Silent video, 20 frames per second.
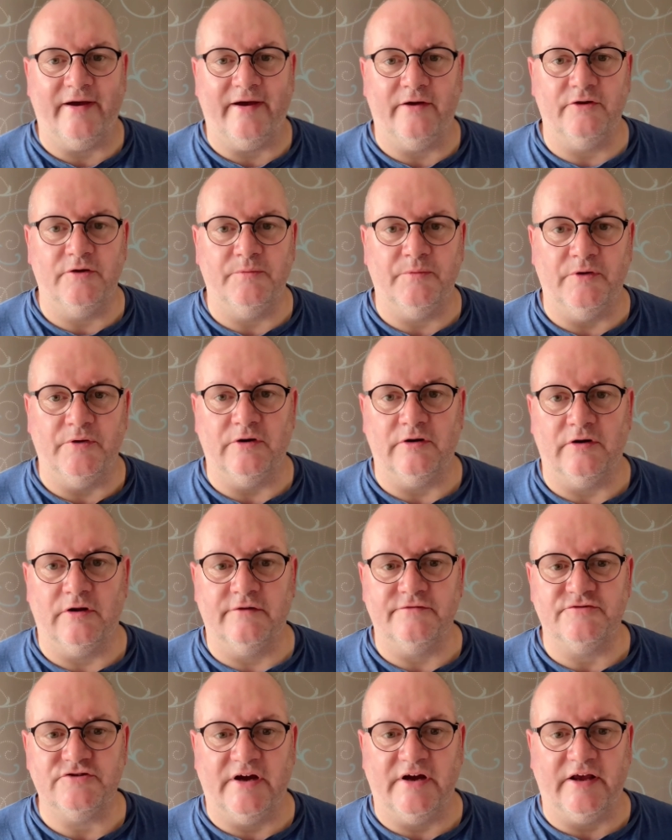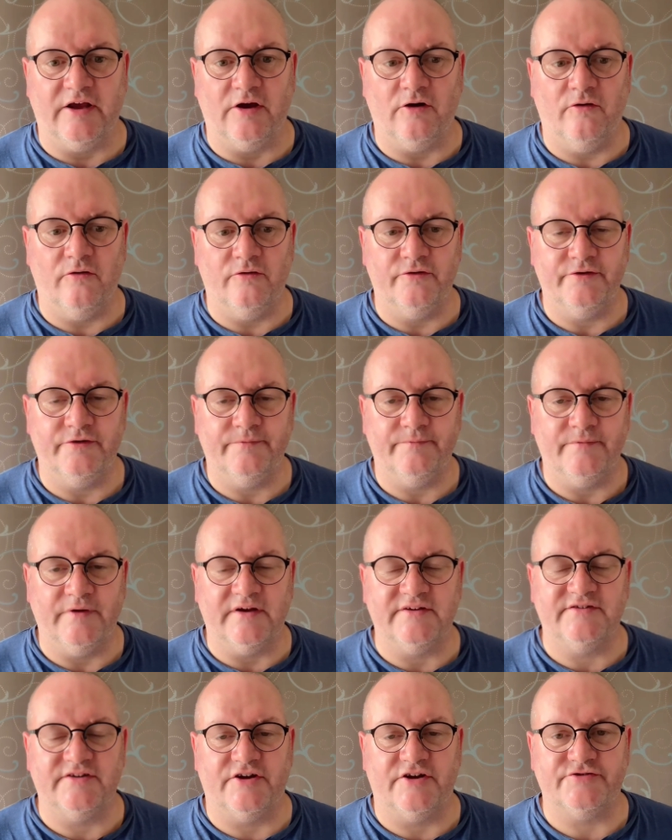you put your life jacket on,
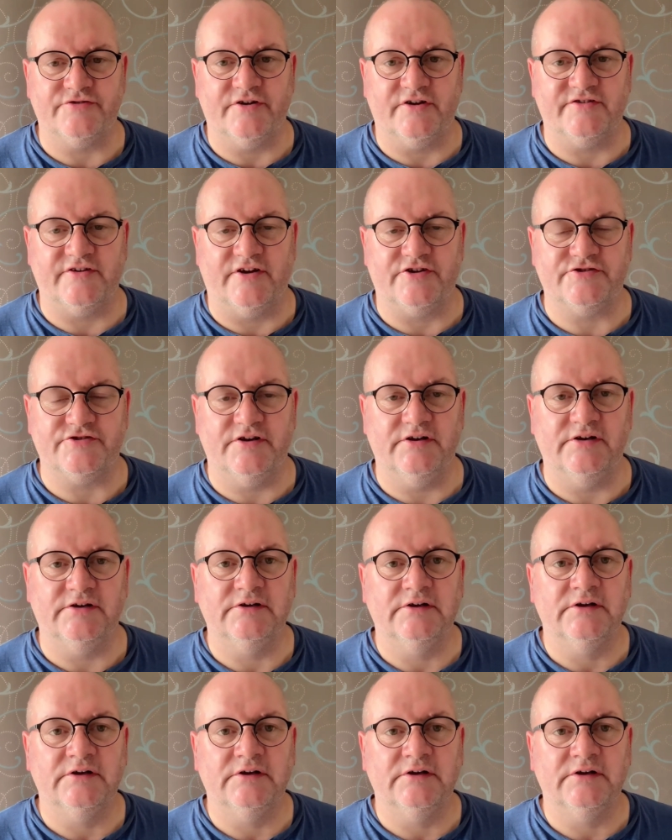etc, etc.